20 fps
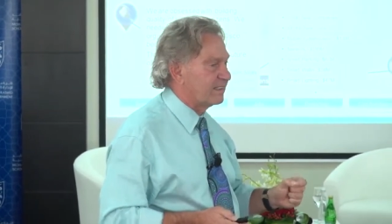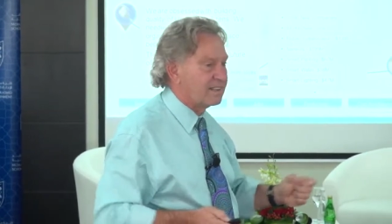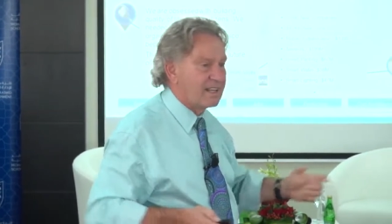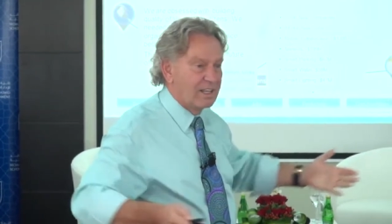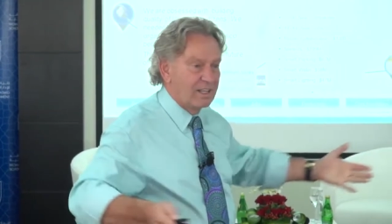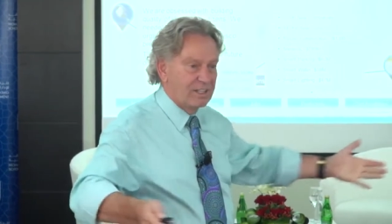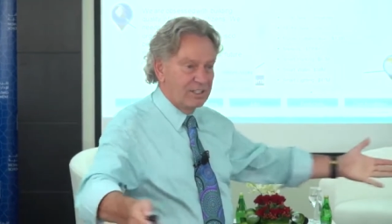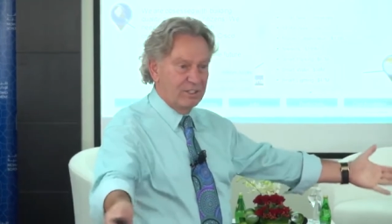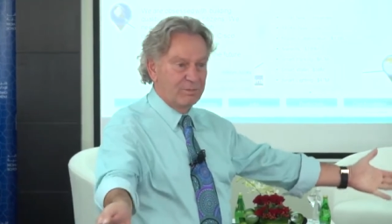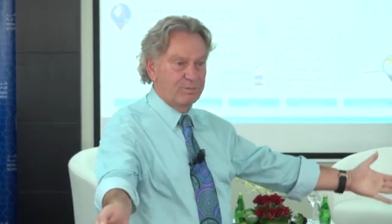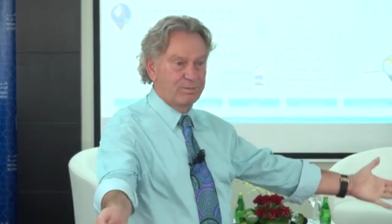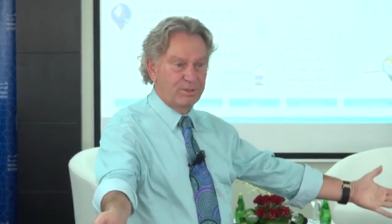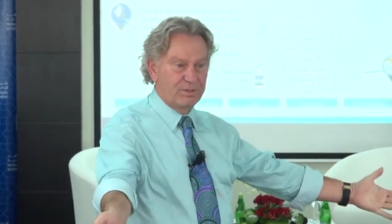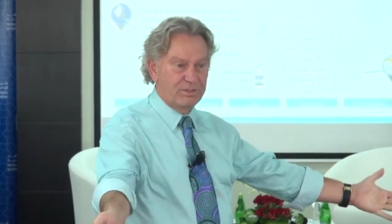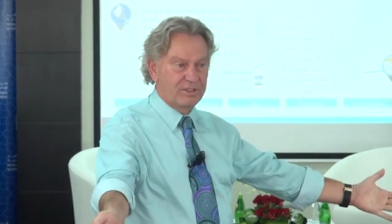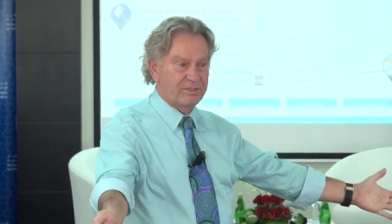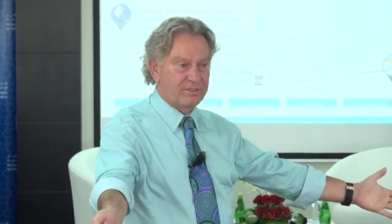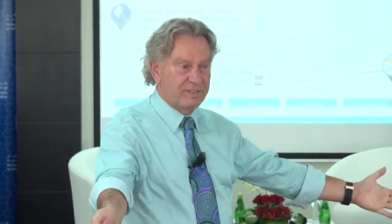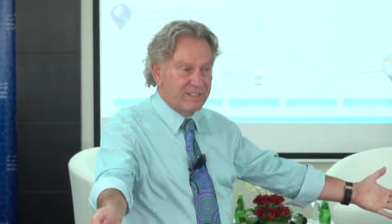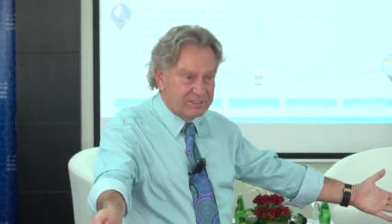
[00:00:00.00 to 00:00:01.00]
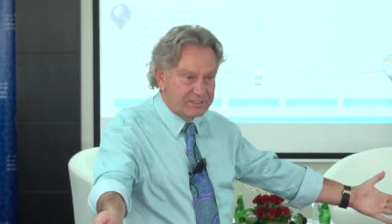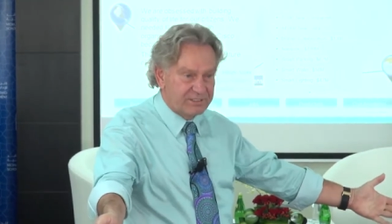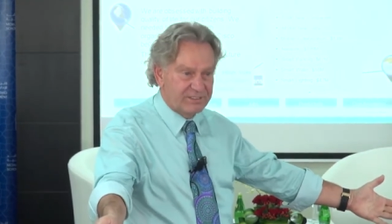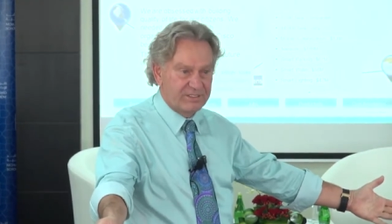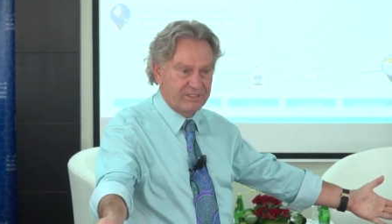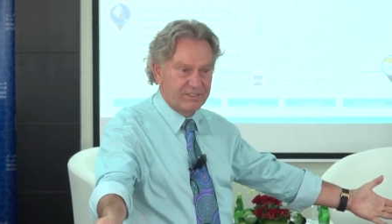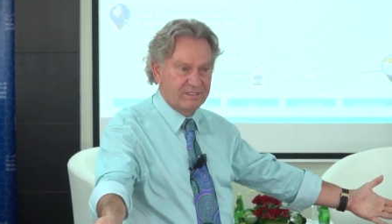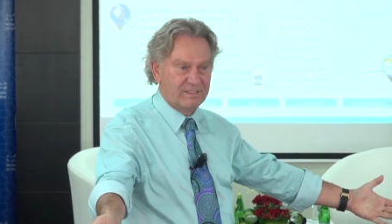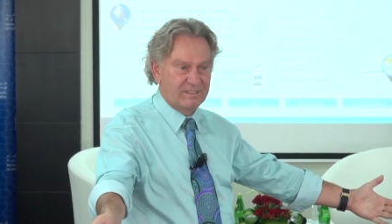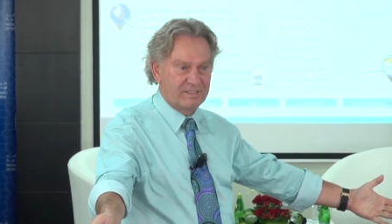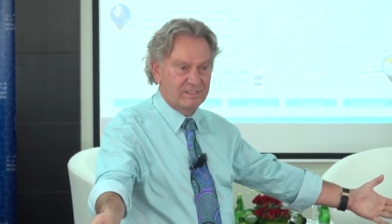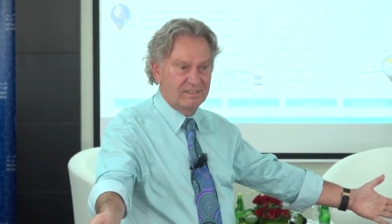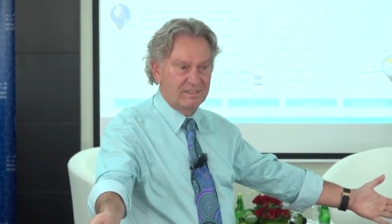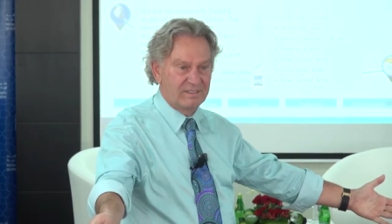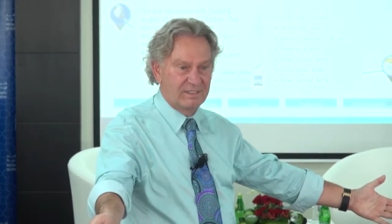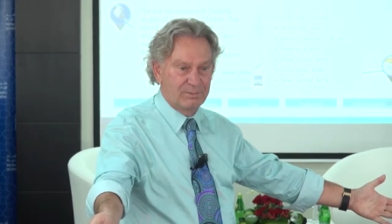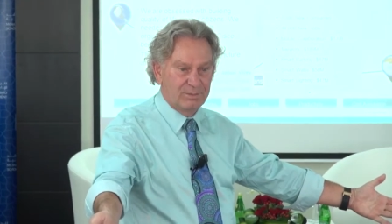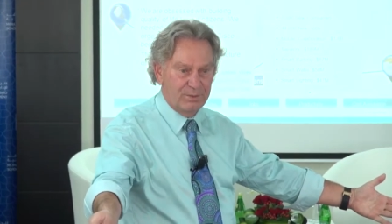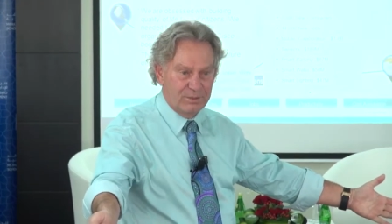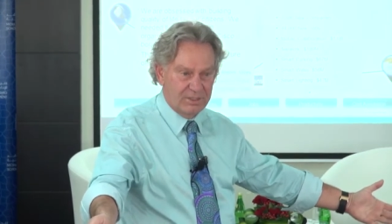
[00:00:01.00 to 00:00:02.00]
And you book a restaurant,
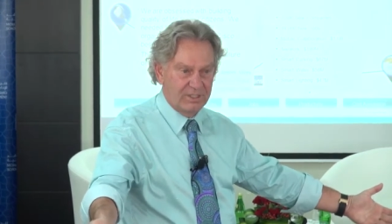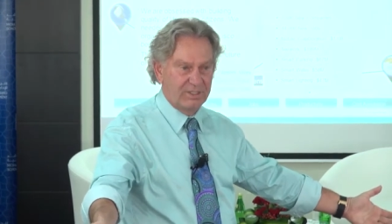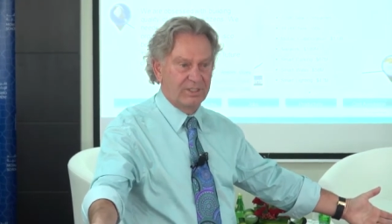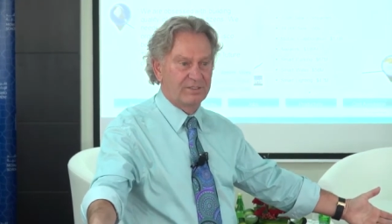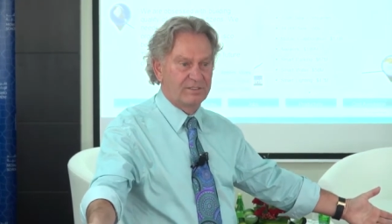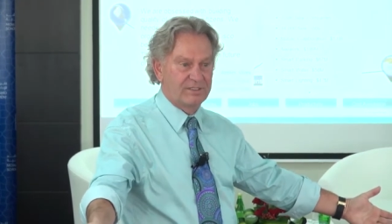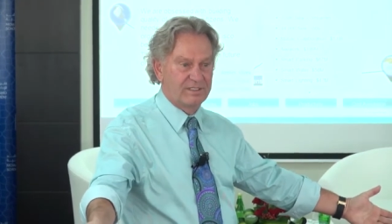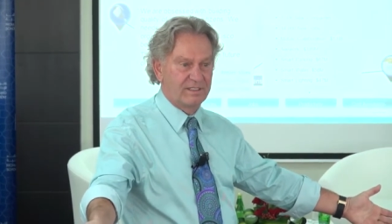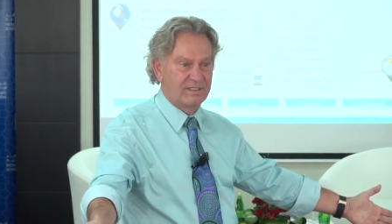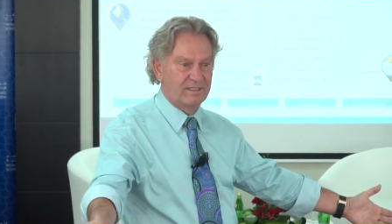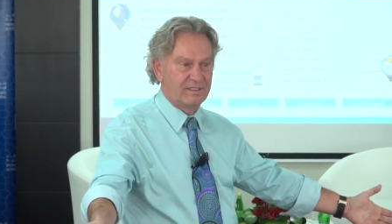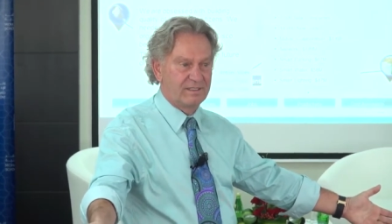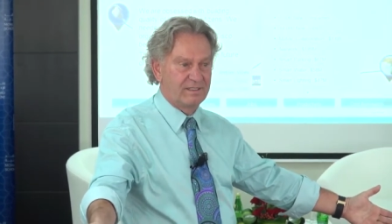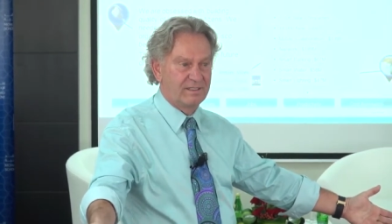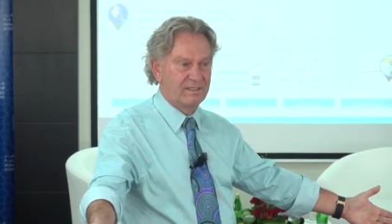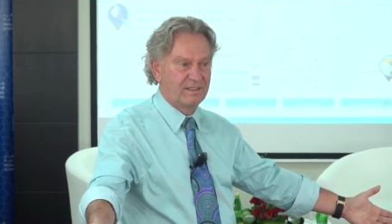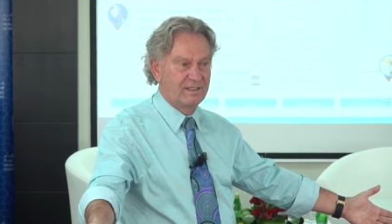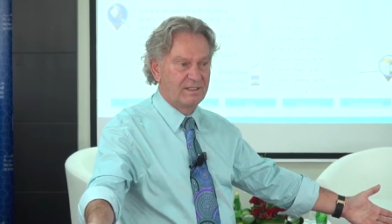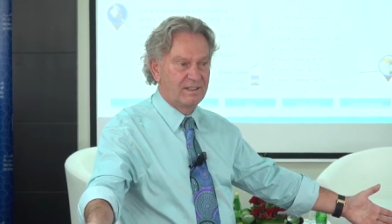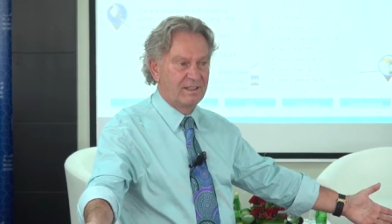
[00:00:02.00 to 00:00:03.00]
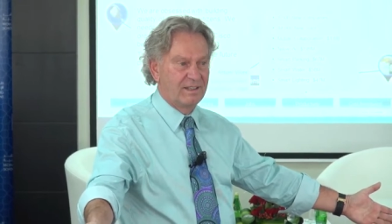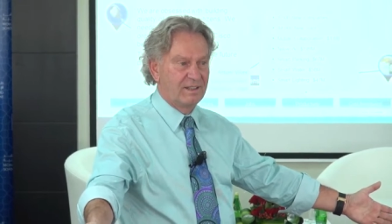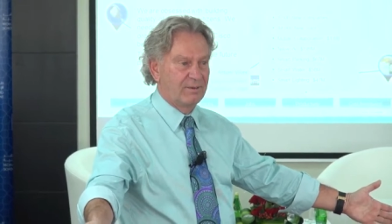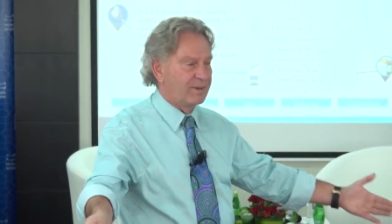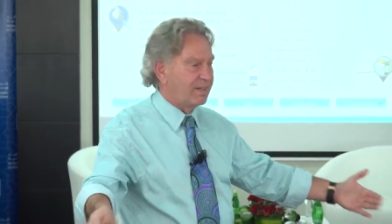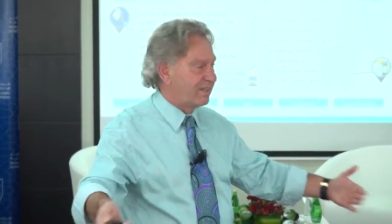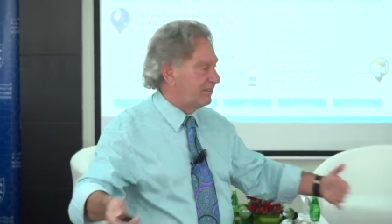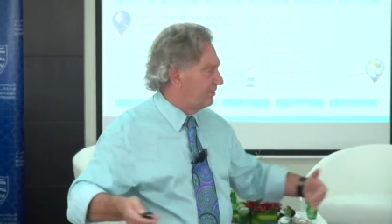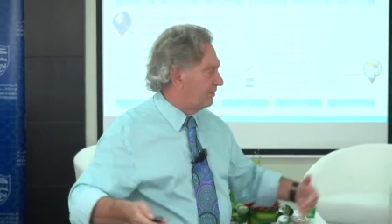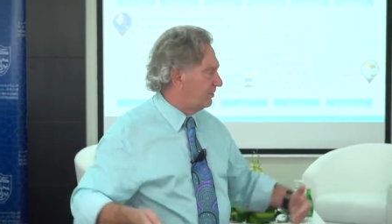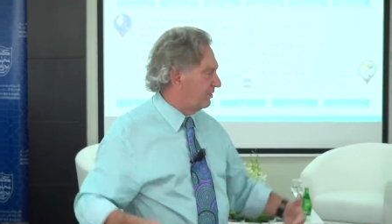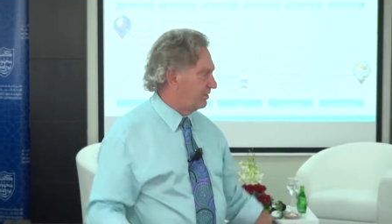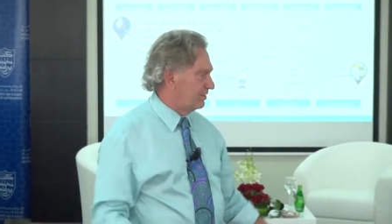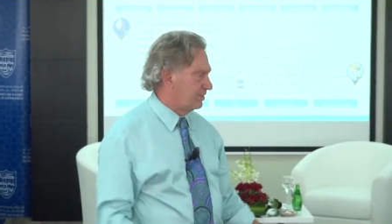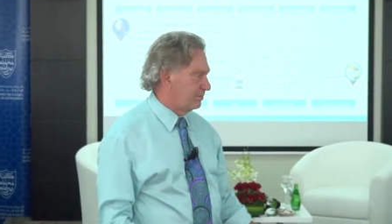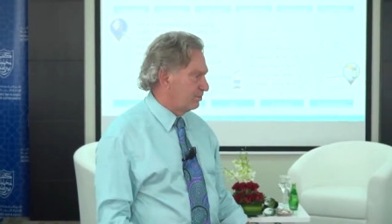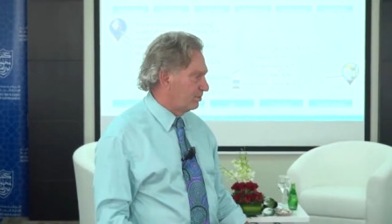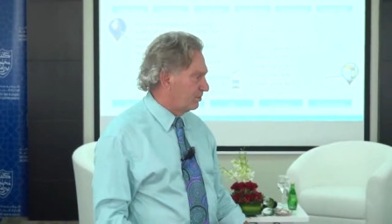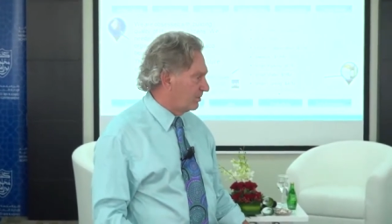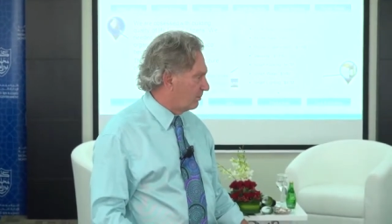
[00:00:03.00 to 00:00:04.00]
you book a hotel, why
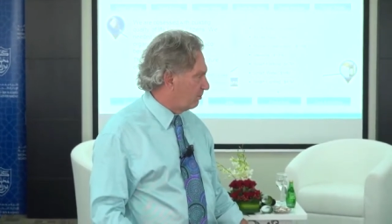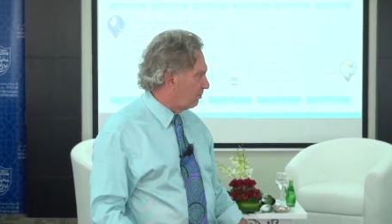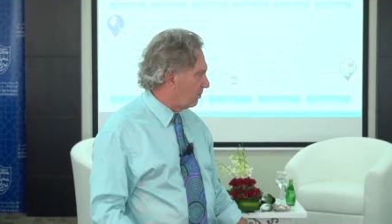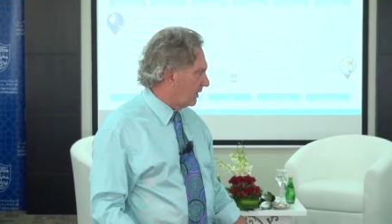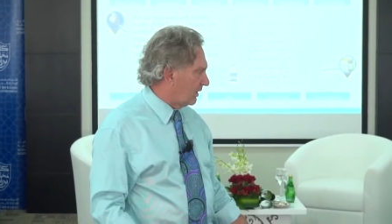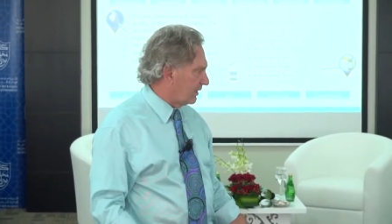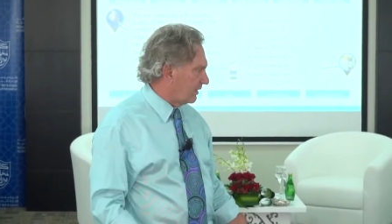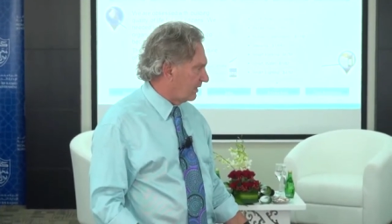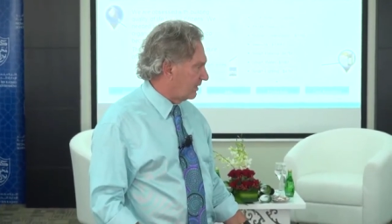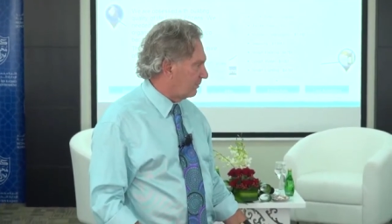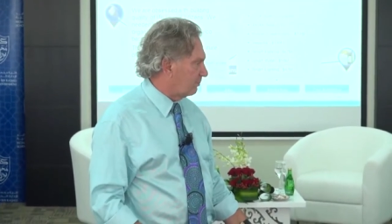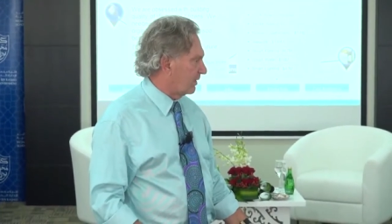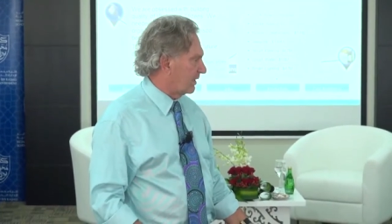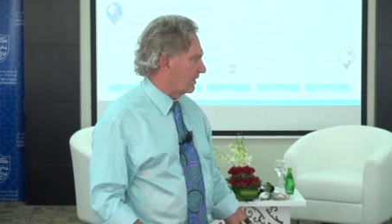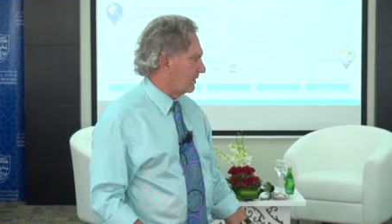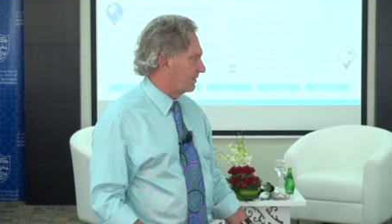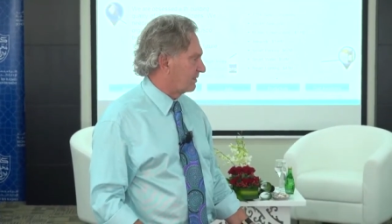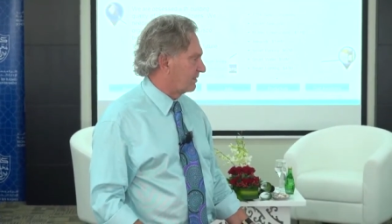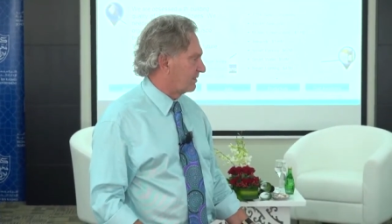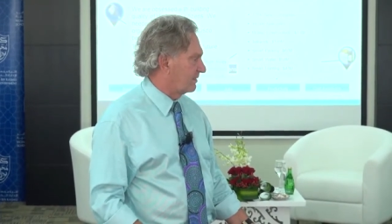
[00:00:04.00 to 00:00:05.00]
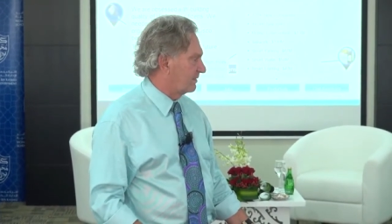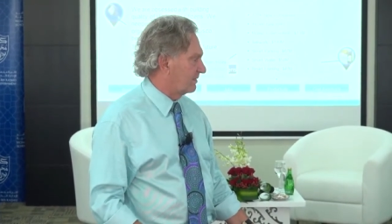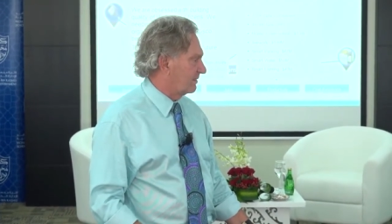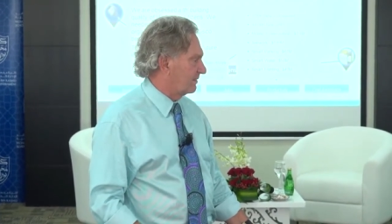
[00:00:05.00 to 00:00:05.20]
shouldn't you book a parking place?